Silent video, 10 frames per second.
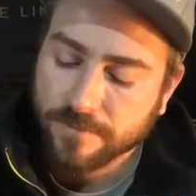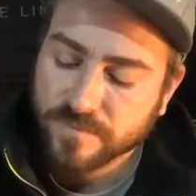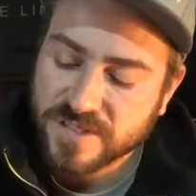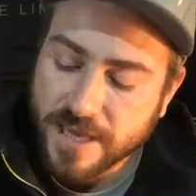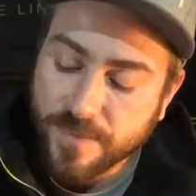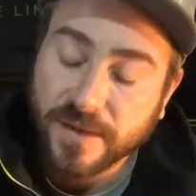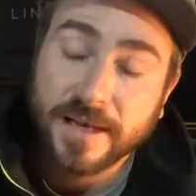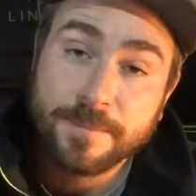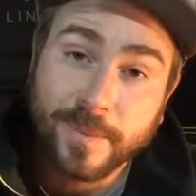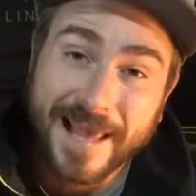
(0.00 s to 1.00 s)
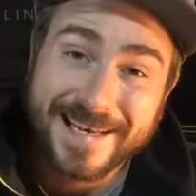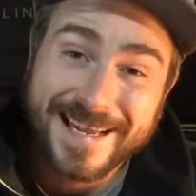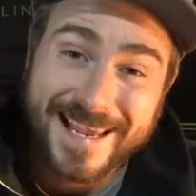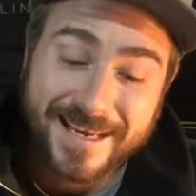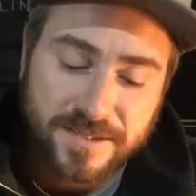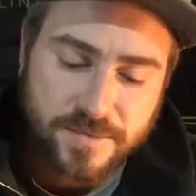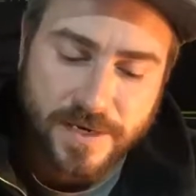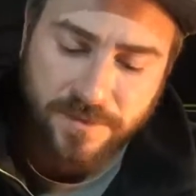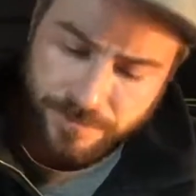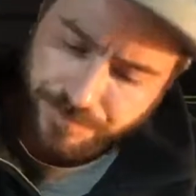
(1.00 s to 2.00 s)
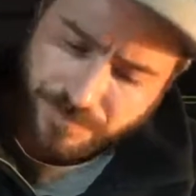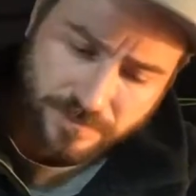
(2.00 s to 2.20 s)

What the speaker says: Typically blending in as well.